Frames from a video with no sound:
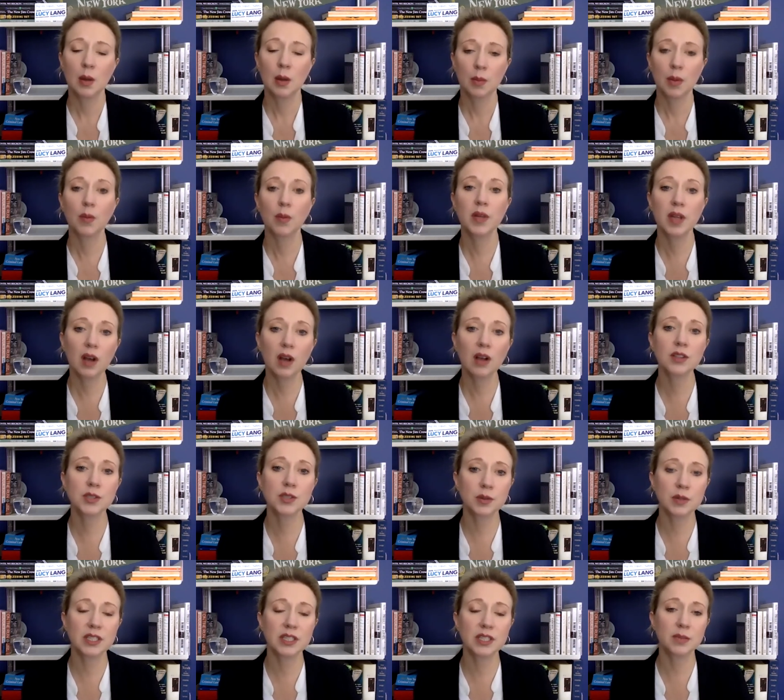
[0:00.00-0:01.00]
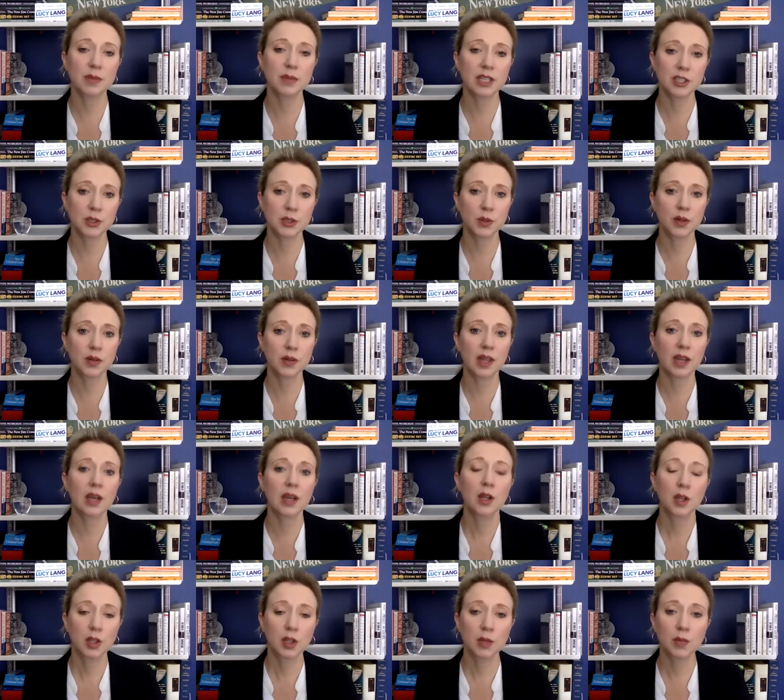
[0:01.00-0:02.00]
but we also need to make sure that
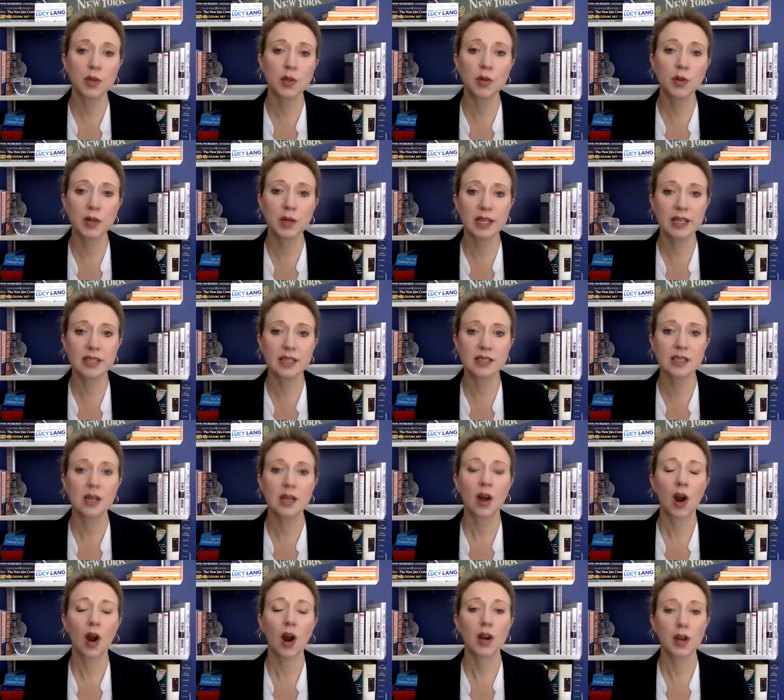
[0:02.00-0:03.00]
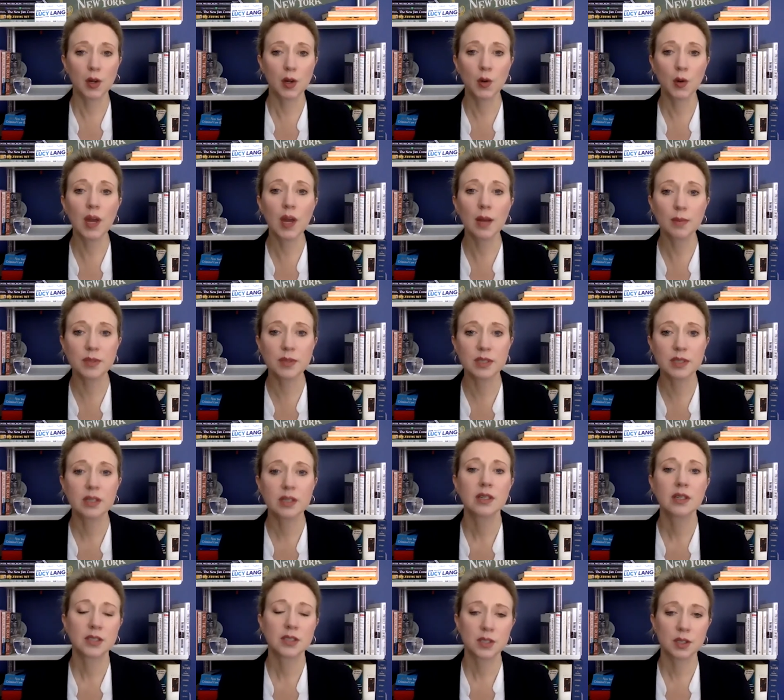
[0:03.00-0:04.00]
communities are equipped
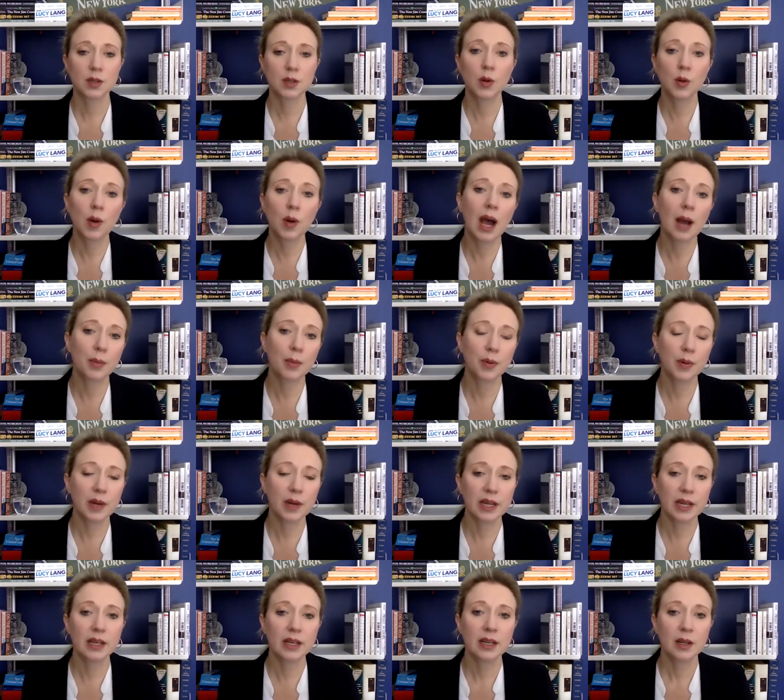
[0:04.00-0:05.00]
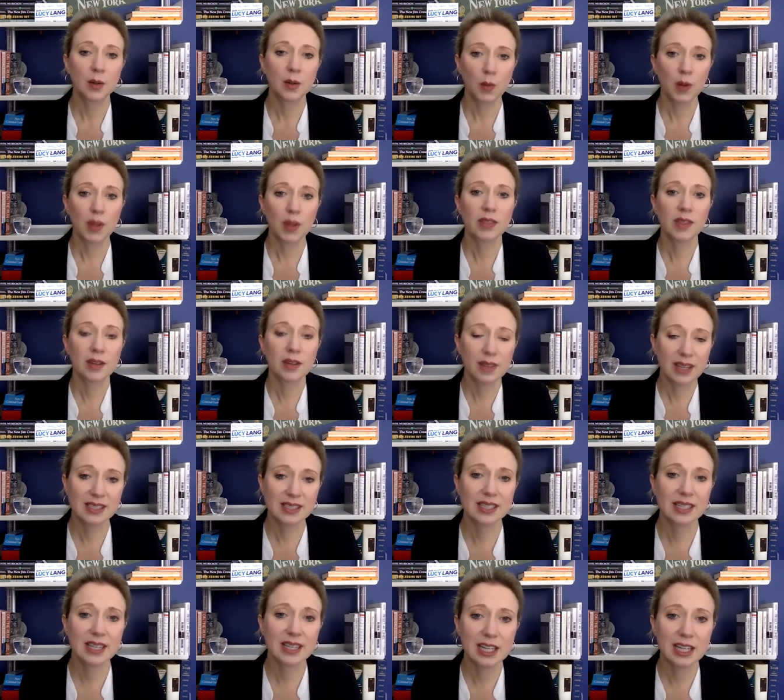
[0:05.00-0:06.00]
to cooperate with
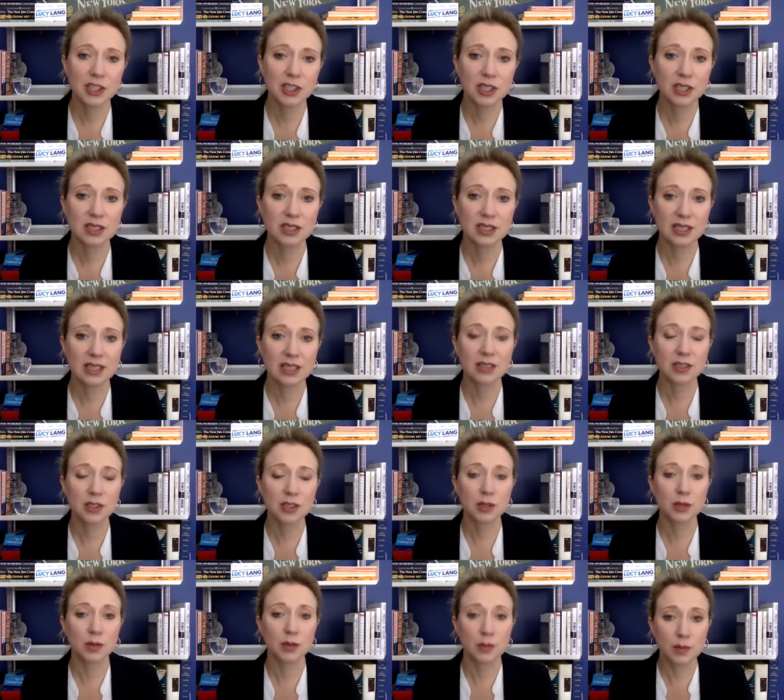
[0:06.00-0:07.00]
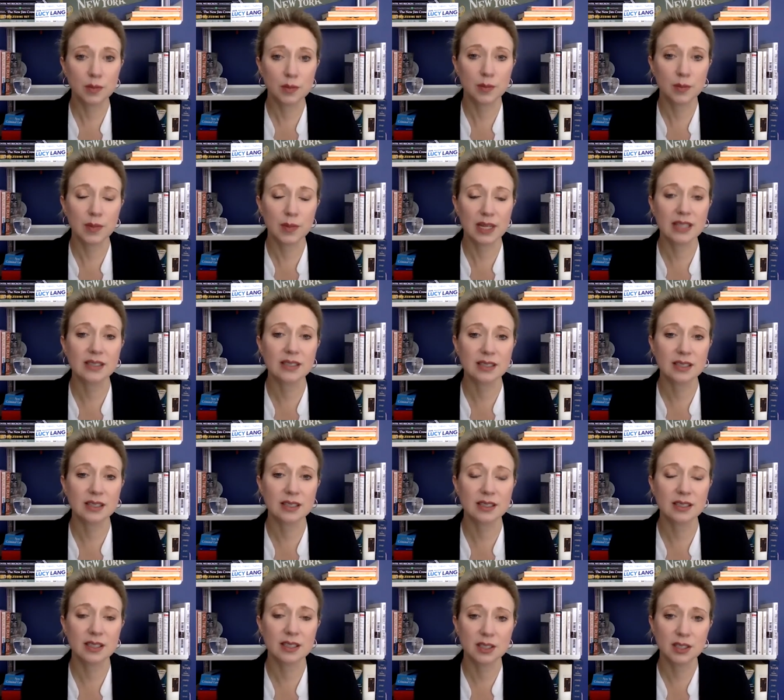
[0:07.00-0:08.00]
investigations into
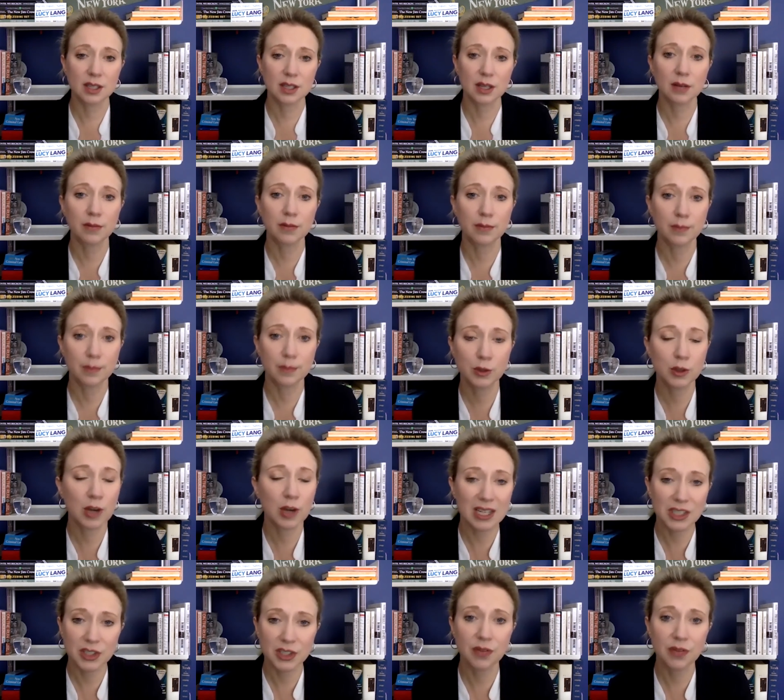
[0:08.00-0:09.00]
instances of tragic